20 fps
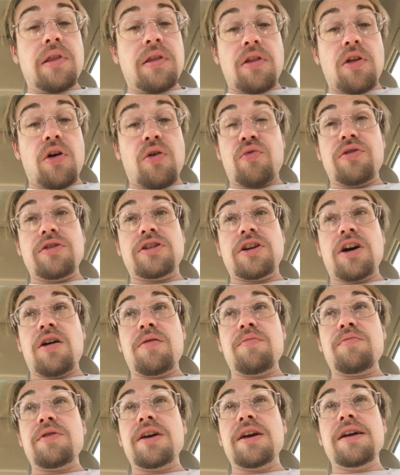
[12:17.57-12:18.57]
No one
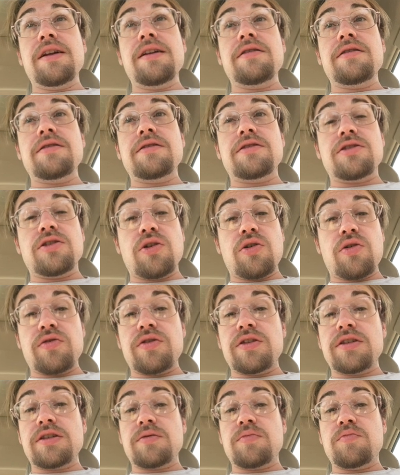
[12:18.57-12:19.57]
taught me it, so
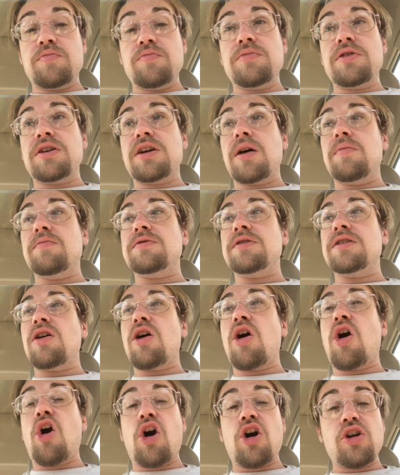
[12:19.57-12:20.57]
this becomes an
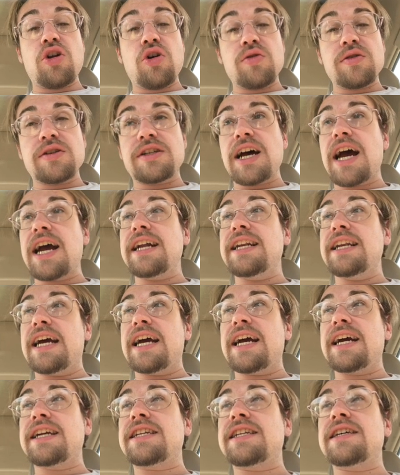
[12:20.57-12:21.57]

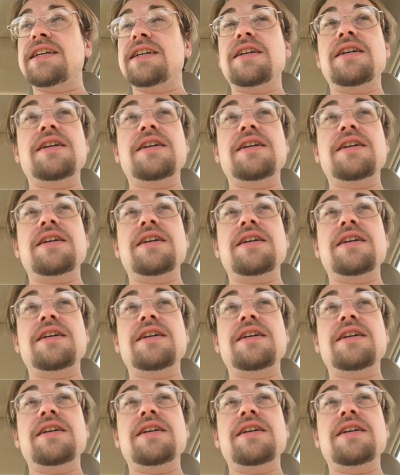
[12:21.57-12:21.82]
autodidact,